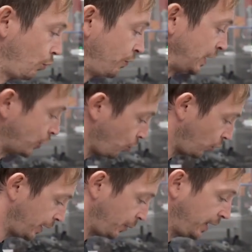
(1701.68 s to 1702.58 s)
They know
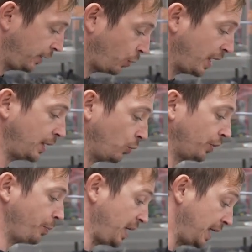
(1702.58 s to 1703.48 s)
where they
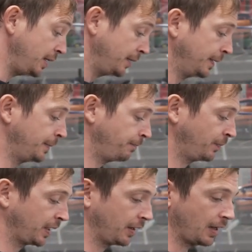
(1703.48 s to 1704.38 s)
want to be
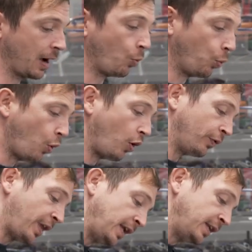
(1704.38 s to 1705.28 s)
and
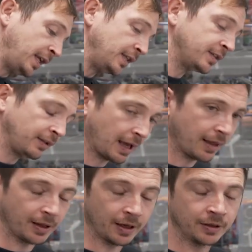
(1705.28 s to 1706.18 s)
what they need to
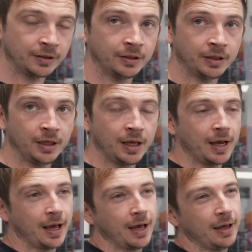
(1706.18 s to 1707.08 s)
get there.
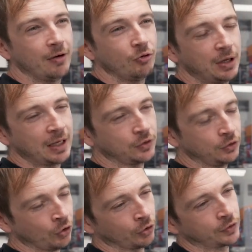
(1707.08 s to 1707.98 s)
It's
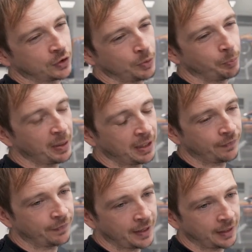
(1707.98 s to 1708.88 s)
not such a big
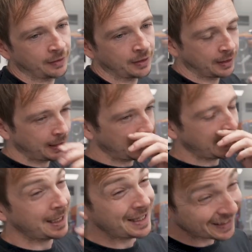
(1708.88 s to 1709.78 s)
thing
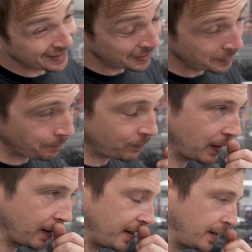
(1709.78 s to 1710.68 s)
here.
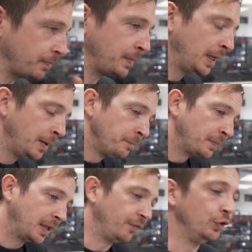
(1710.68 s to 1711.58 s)

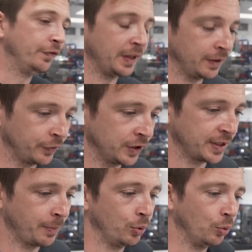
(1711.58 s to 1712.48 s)
If you think, for
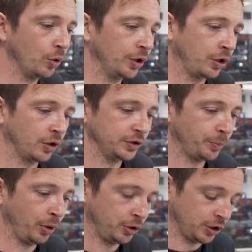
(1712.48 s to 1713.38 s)
example, what the guys are
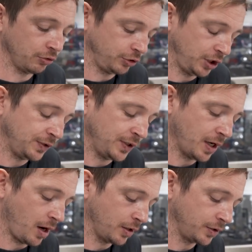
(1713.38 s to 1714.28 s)
pushing on
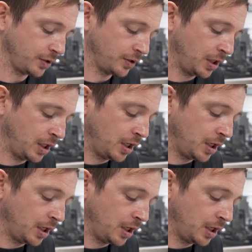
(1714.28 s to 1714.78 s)
GTRs,